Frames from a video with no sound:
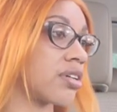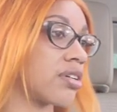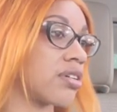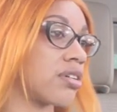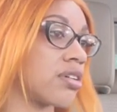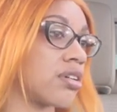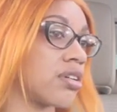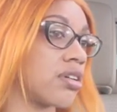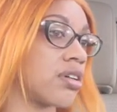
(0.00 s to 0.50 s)

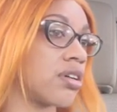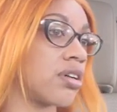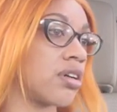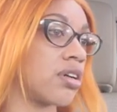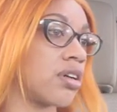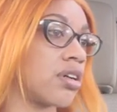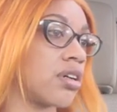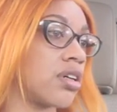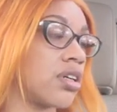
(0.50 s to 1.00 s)

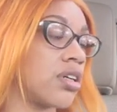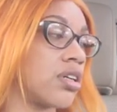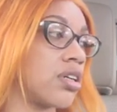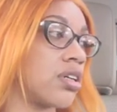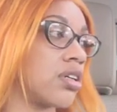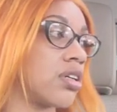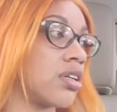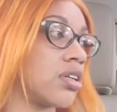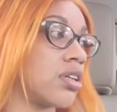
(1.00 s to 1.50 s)

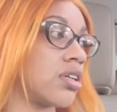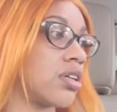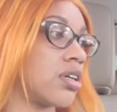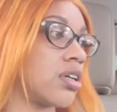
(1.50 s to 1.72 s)
(no one is talking)